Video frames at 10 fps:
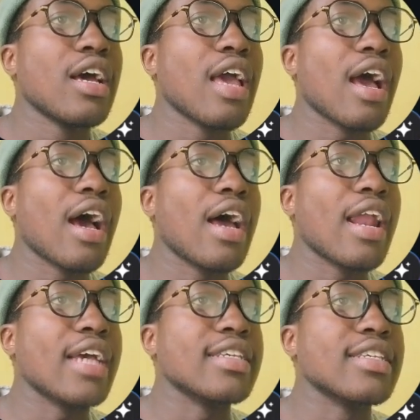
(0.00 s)

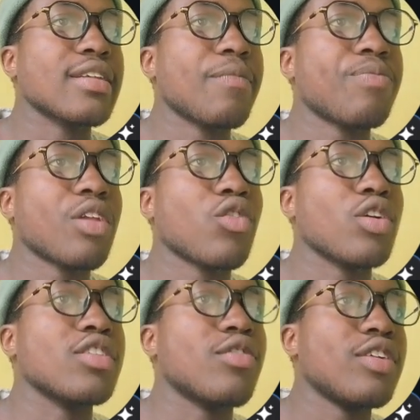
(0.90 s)
Nice. So
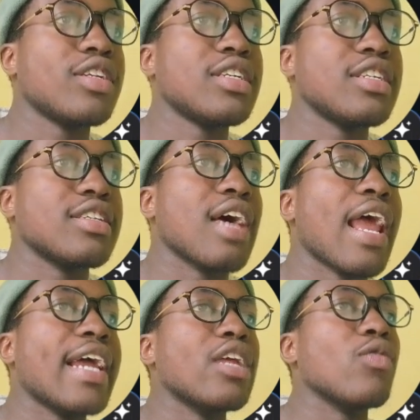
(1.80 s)
it's fitting, it's
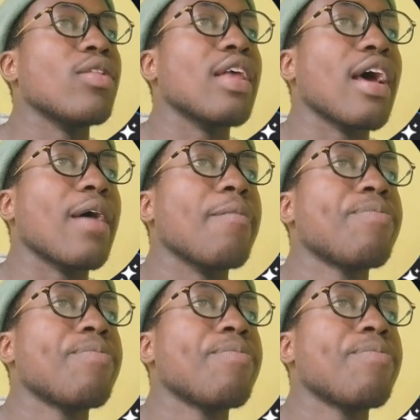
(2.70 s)
aligning with the